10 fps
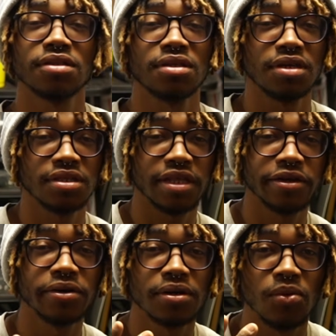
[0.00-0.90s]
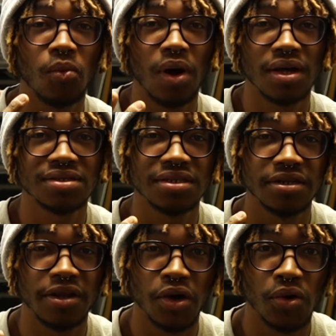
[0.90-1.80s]
thing that you're going to want to
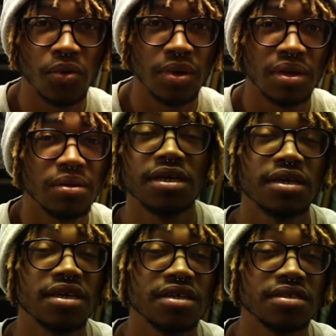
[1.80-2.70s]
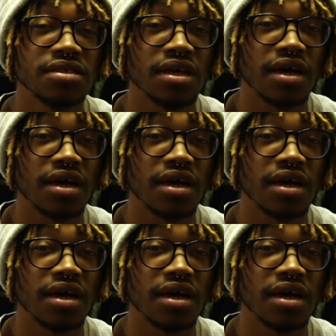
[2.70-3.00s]
know is